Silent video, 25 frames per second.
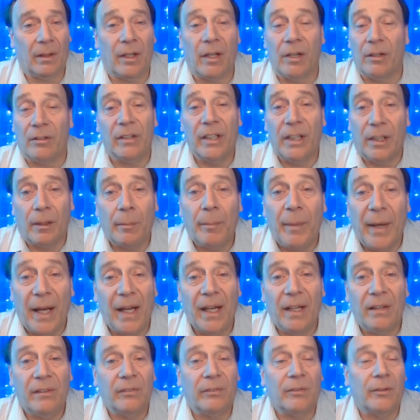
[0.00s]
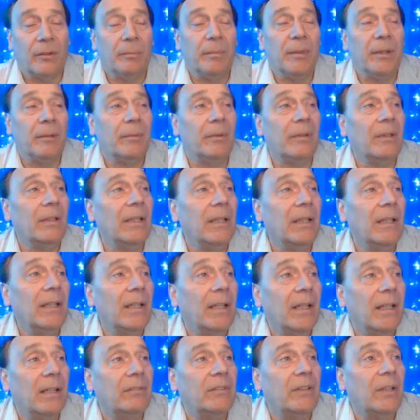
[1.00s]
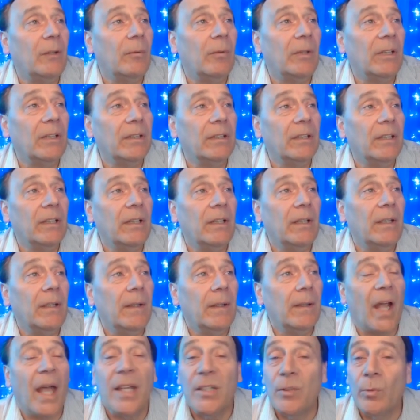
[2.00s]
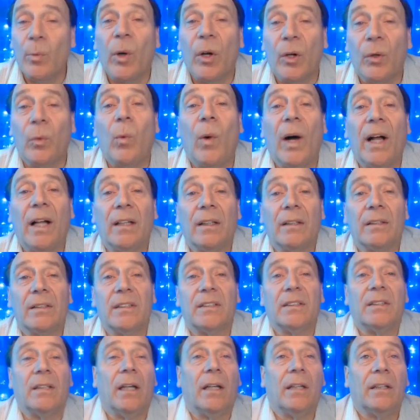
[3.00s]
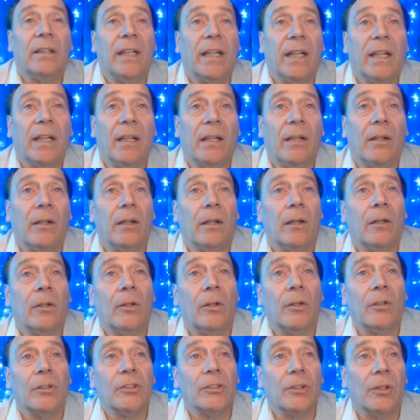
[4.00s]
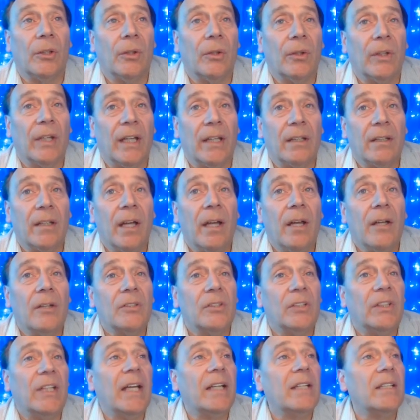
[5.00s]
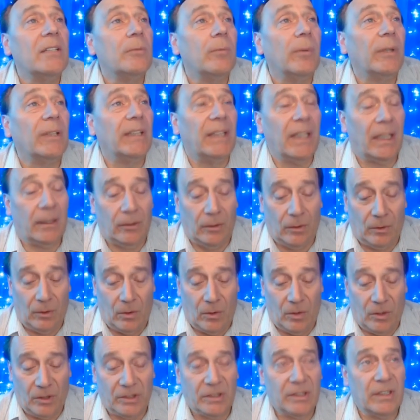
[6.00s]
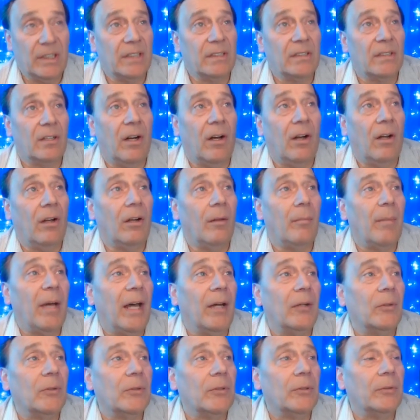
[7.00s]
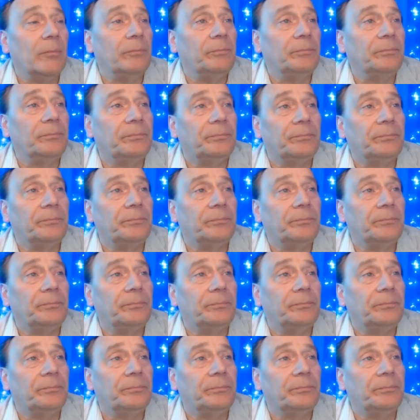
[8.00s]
career path for people if they want, is worthwhile uh, taking a, a closer look at. So that is what that course is all about.